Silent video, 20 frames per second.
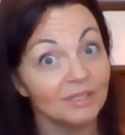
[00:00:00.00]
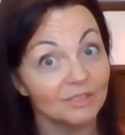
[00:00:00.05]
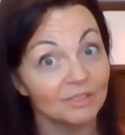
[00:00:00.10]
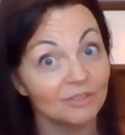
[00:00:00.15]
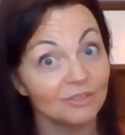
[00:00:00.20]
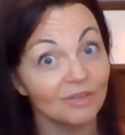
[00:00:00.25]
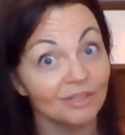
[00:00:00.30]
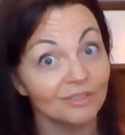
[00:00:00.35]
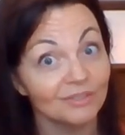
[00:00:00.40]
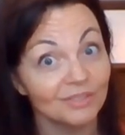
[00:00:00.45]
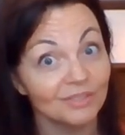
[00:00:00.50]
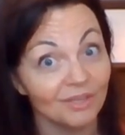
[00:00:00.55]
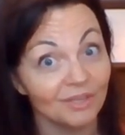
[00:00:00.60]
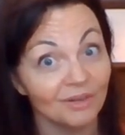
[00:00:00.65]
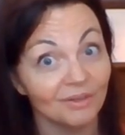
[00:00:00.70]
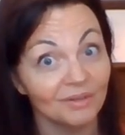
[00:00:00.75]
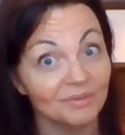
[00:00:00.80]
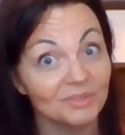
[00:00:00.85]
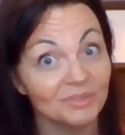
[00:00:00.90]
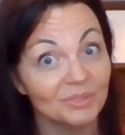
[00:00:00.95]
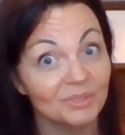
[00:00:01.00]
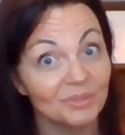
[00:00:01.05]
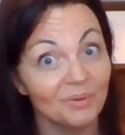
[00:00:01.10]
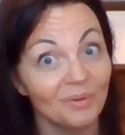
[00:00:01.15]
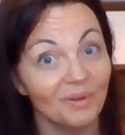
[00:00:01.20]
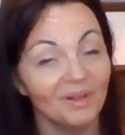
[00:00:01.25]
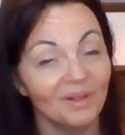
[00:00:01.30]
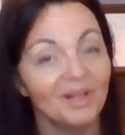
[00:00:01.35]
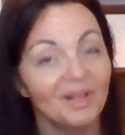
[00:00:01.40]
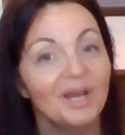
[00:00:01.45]
instructors in our own
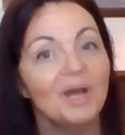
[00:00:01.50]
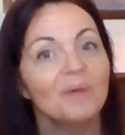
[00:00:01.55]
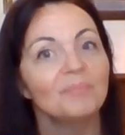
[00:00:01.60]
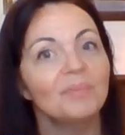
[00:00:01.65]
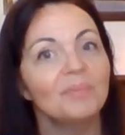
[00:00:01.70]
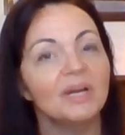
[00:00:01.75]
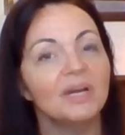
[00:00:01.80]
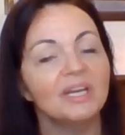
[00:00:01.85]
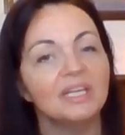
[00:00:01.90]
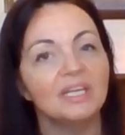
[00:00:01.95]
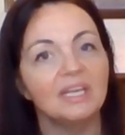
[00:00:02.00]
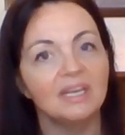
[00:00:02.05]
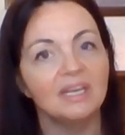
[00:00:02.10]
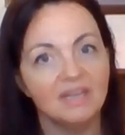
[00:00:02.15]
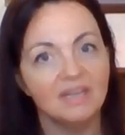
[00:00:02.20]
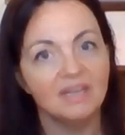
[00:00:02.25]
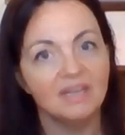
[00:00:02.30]
school, but he